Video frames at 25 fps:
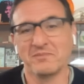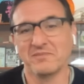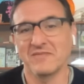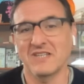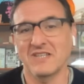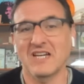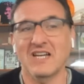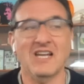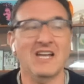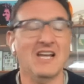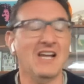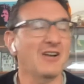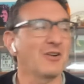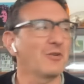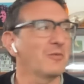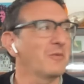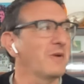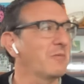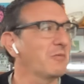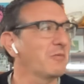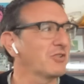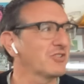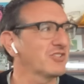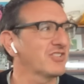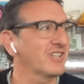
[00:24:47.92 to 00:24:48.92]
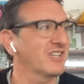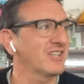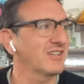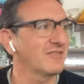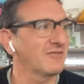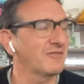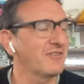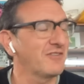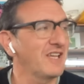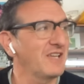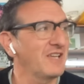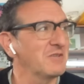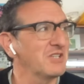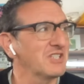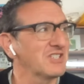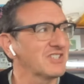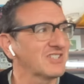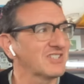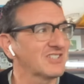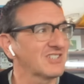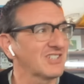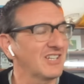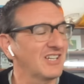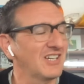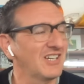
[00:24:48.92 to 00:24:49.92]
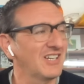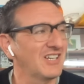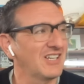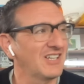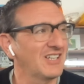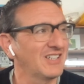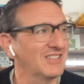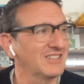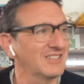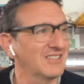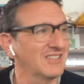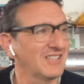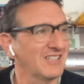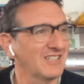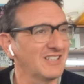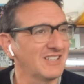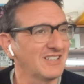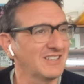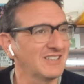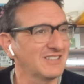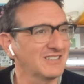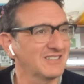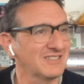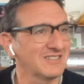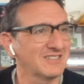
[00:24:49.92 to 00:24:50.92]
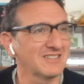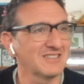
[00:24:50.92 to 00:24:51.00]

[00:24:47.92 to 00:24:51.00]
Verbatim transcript: I, I remember seeing a famous uh, uh, uh